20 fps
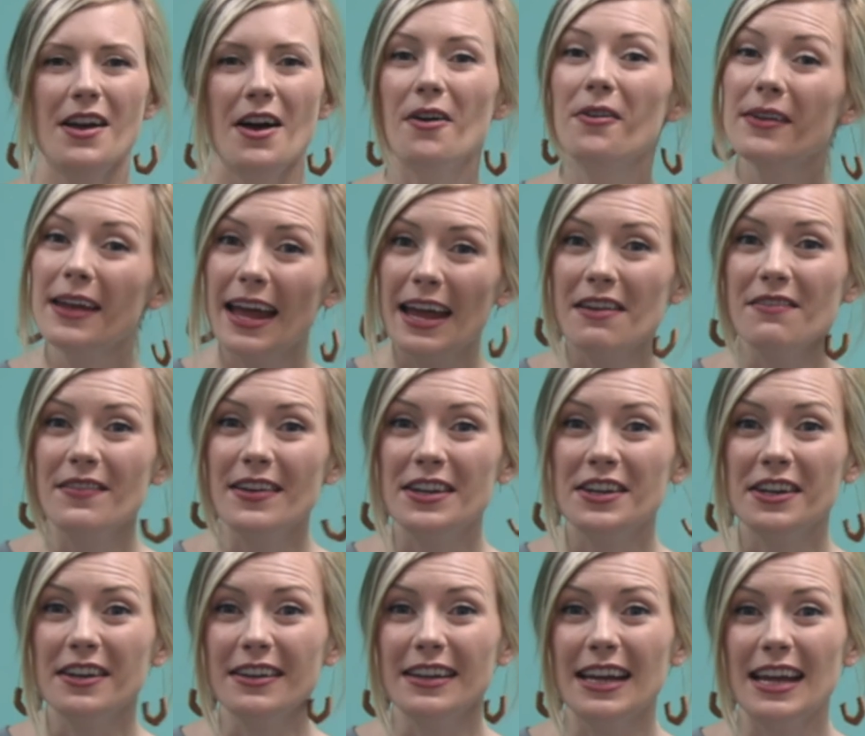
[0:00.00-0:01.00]
Okay,
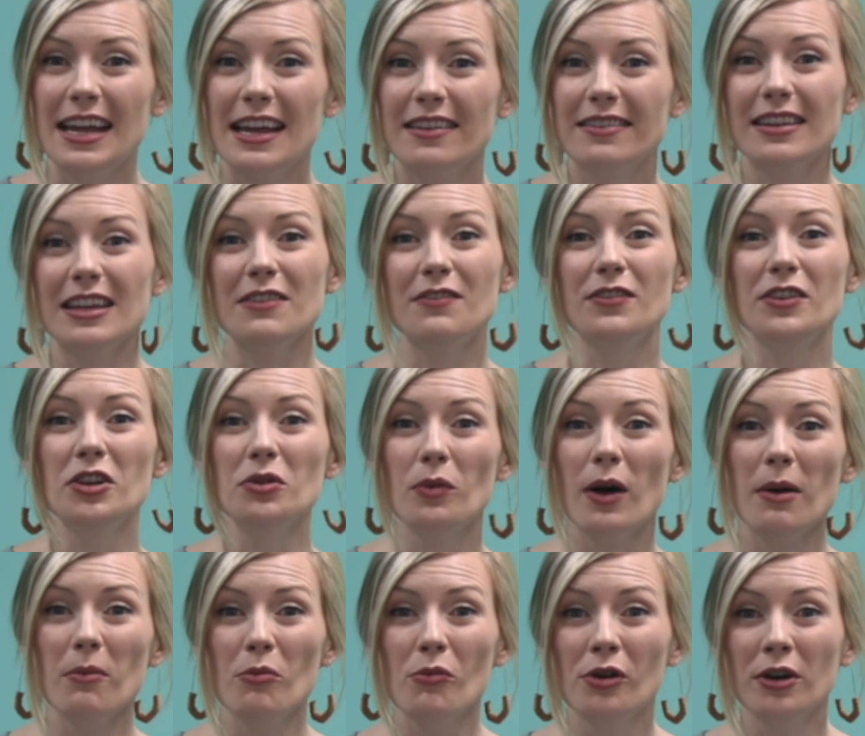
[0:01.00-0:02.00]
Vineyard Kids, if you
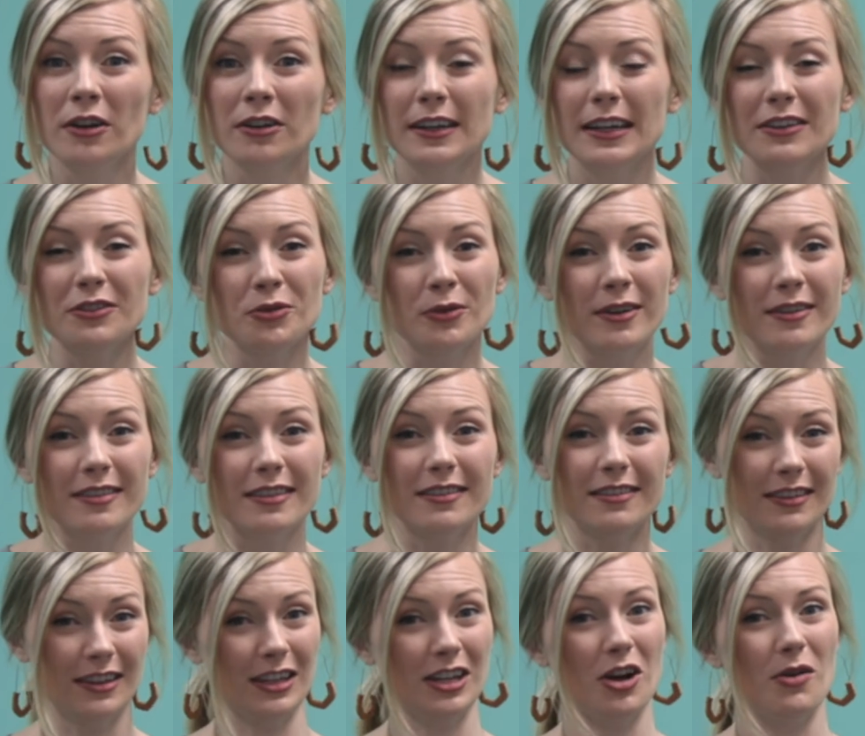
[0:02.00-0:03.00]
want more resources
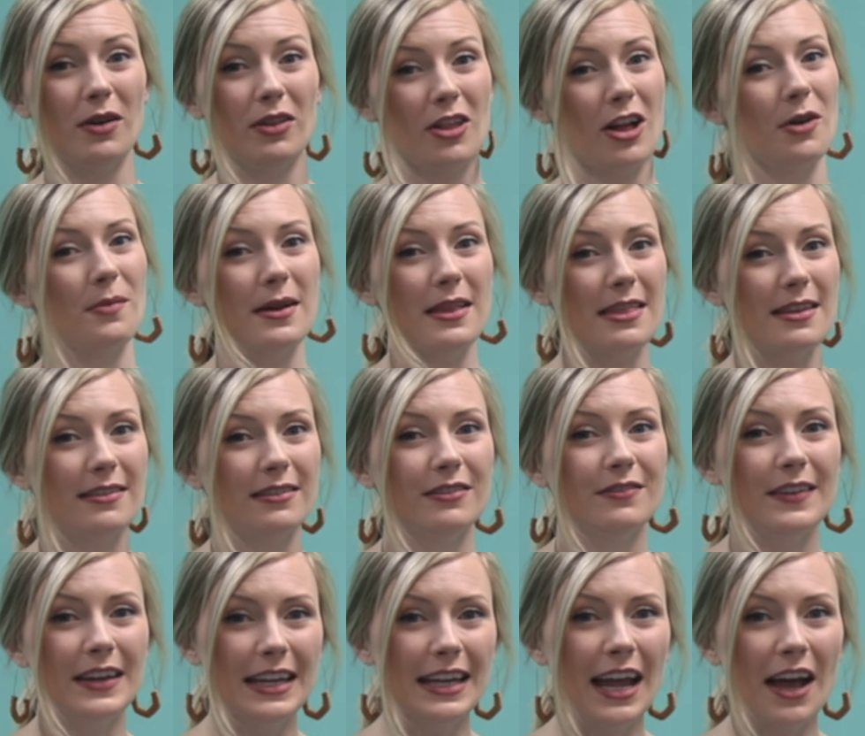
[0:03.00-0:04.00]
to go along with this
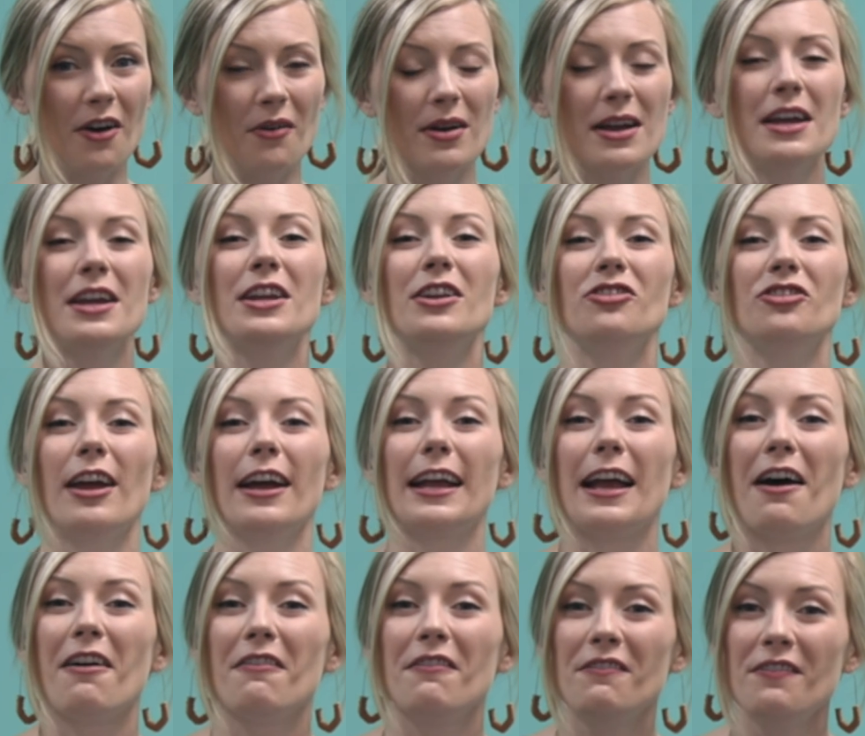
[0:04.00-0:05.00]
video, check
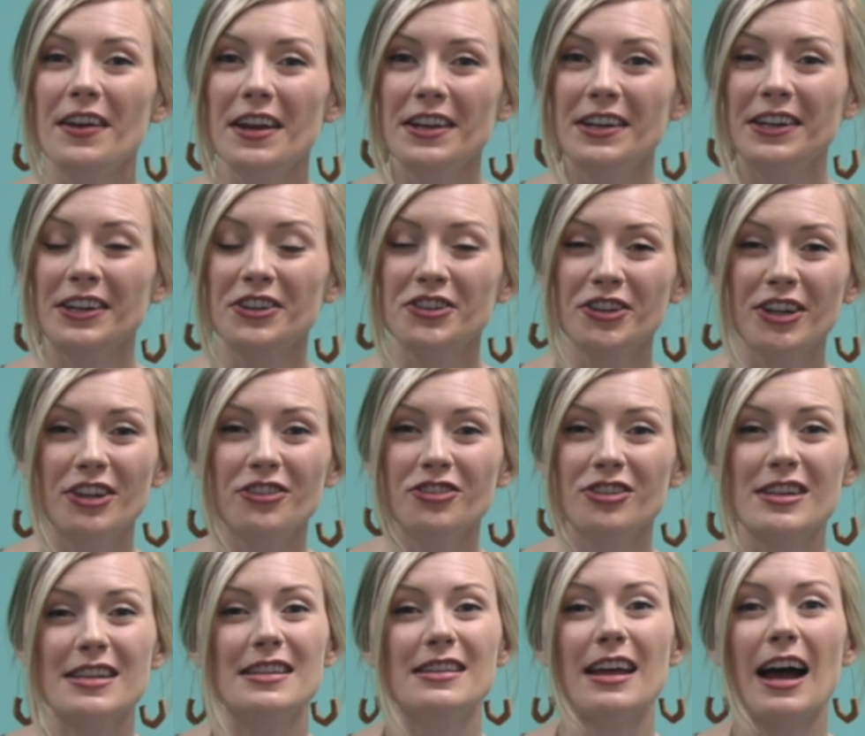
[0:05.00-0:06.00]
out
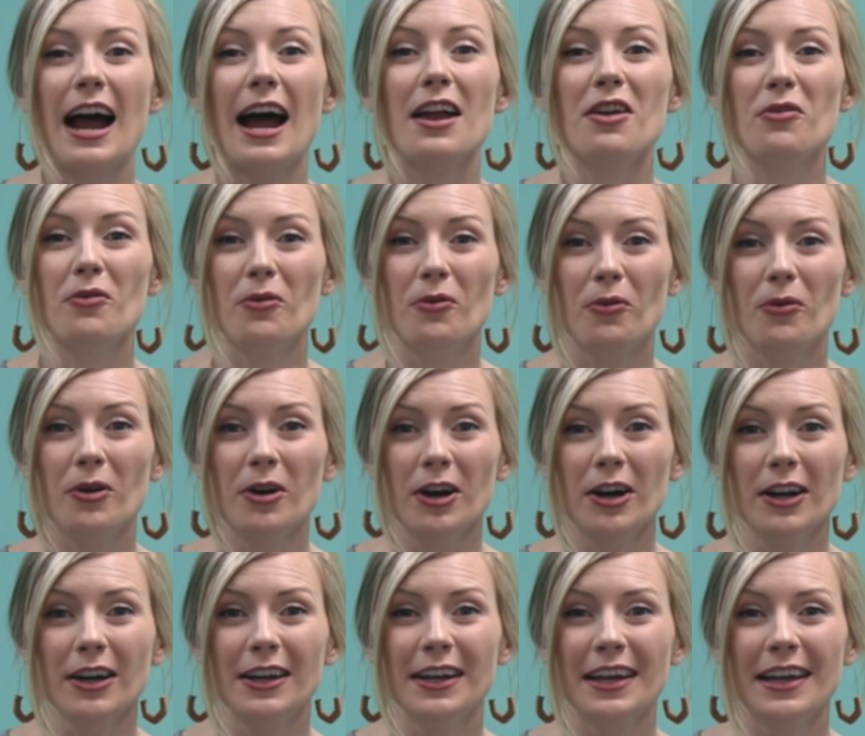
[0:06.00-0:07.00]

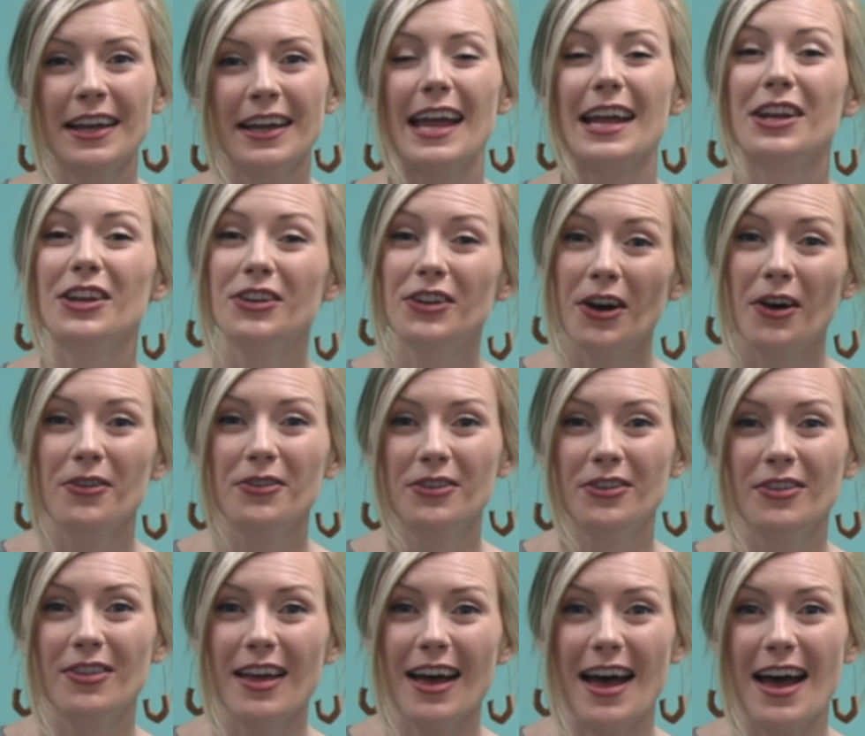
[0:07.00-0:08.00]
vineyardchristian.org and go
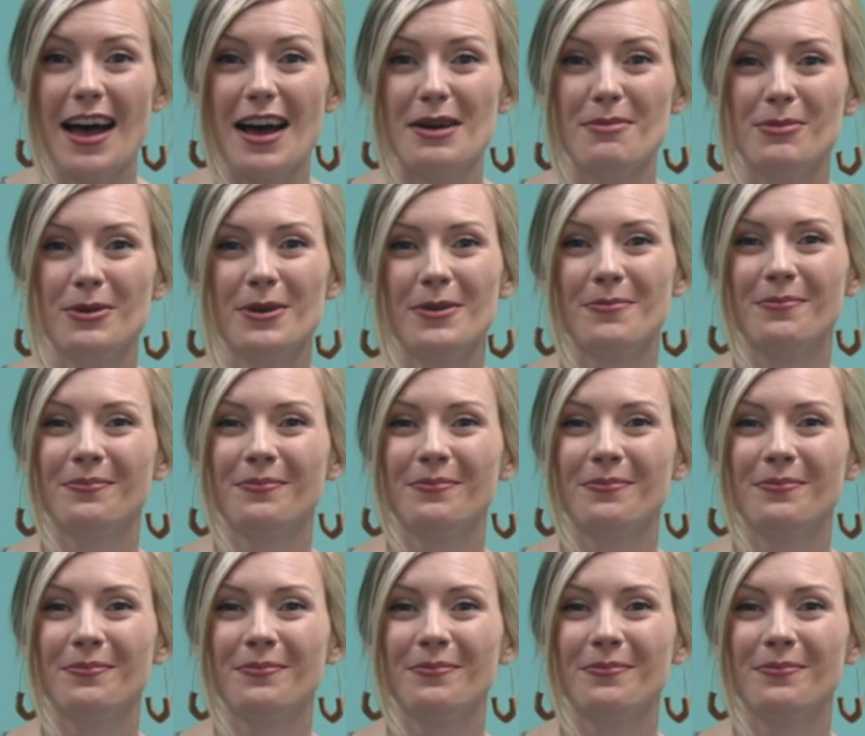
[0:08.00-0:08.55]
to the hub.